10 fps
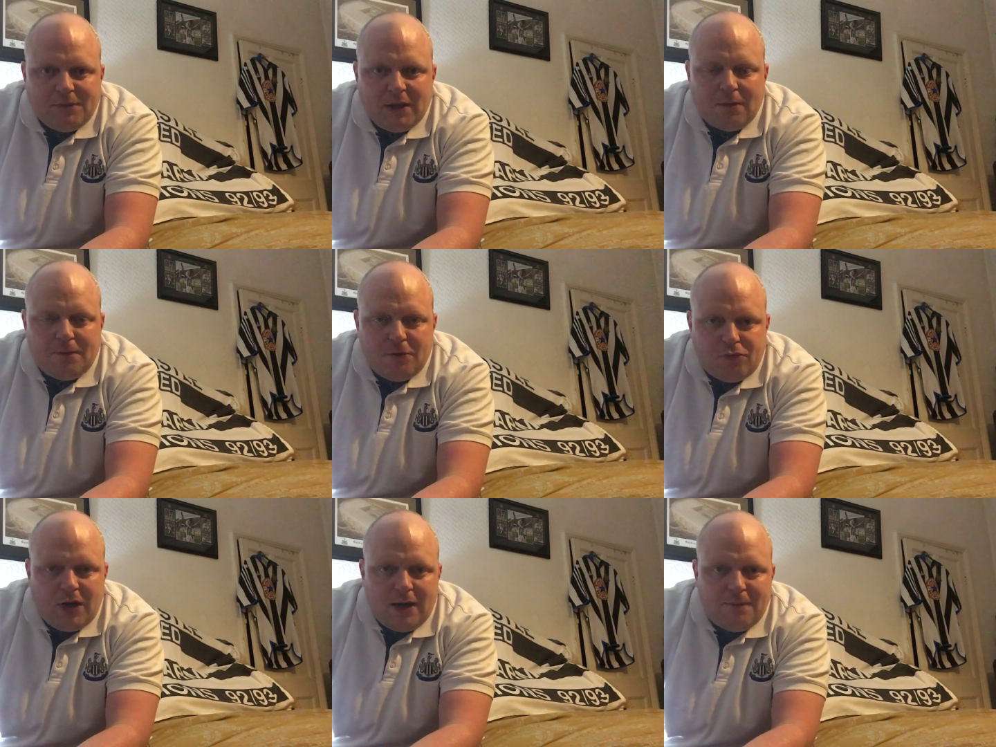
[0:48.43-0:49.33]
It'll be
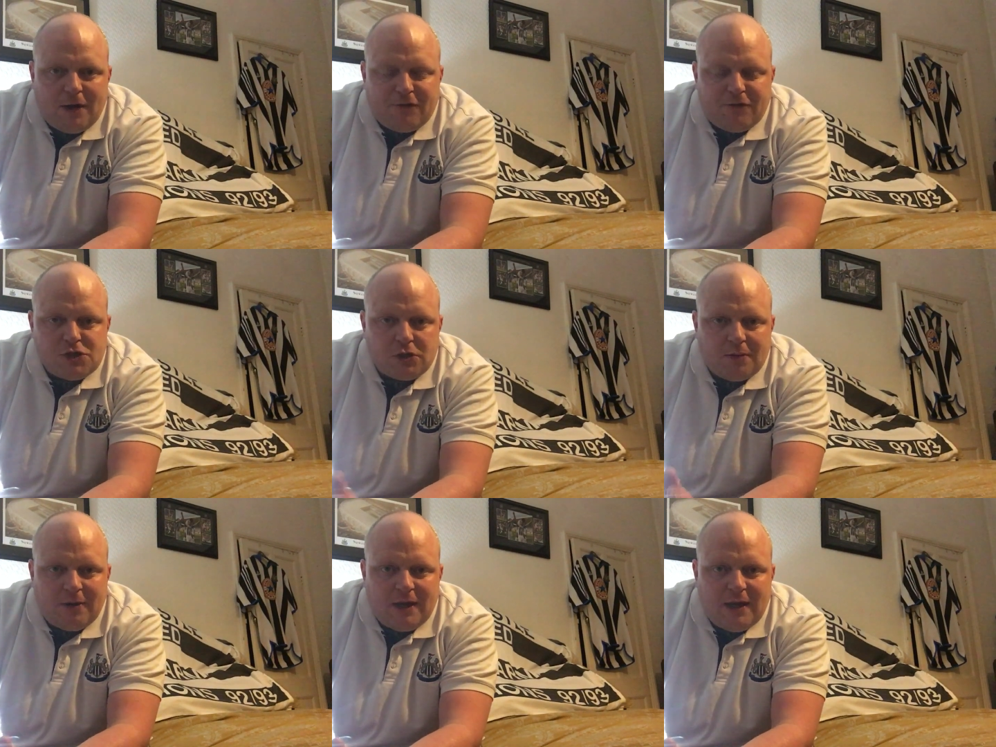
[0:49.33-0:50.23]
really beneficial
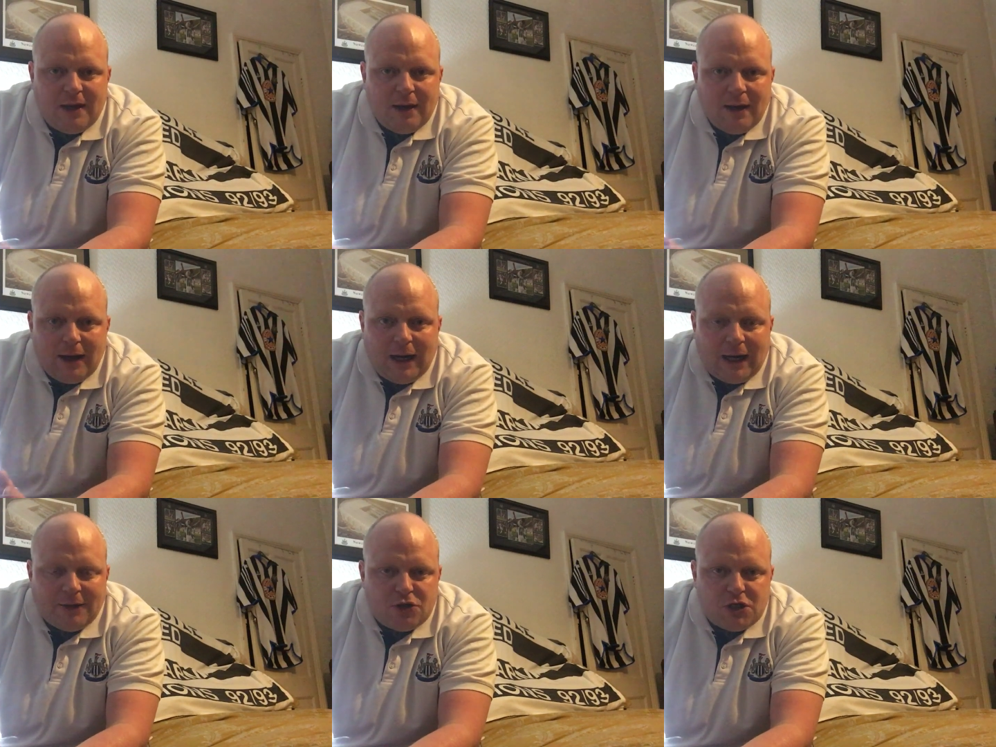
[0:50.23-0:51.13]
to me
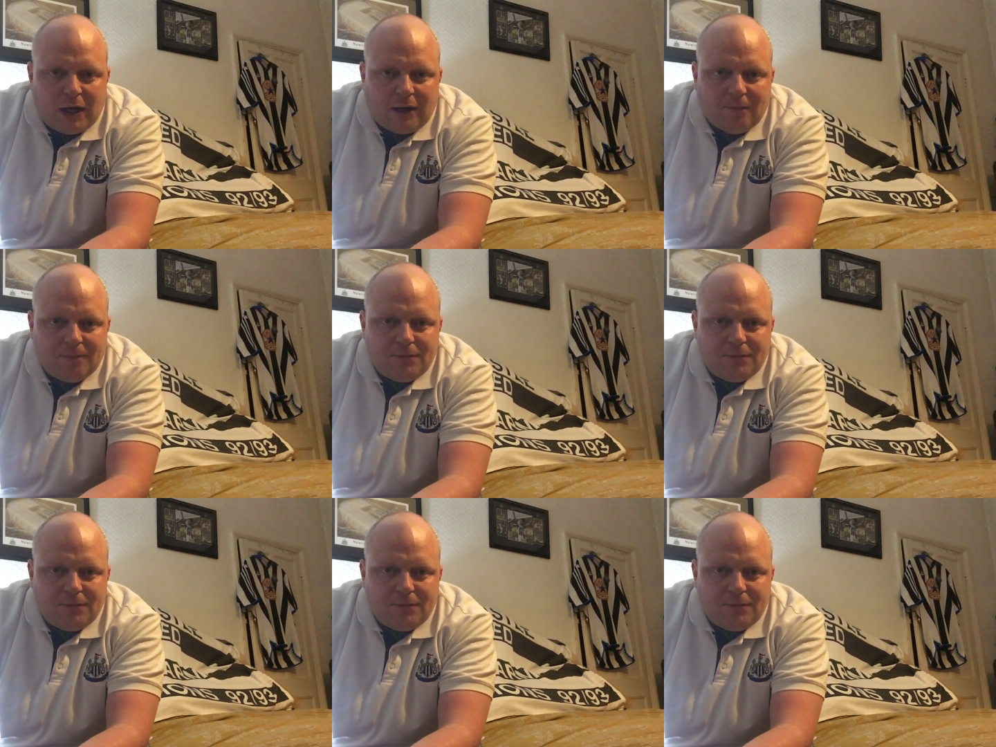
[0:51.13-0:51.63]
and the channel.